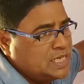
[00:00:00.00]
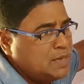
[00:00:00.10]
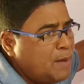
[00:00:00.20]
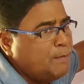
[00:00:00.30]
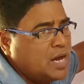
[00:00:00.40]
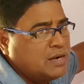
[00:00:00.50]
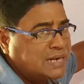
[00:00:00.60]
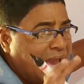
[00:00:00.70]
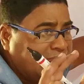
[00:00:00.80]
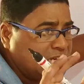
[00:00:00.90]
Remember,
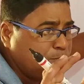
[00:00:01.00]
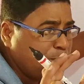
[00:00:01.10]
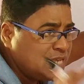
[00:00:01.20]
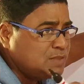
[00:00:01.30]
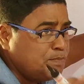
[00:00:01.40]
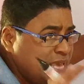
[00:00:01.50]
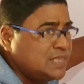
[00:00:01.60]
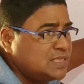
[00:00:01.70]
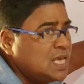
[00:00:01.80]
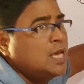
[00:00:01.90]
direct speech
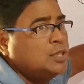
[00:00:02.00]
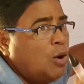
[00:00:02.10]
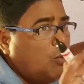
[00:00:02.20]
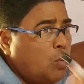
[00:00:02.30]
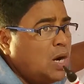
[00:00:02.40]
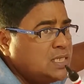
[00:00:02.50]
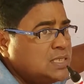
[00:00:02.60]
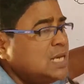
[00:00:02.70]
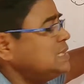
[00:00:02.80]
means the words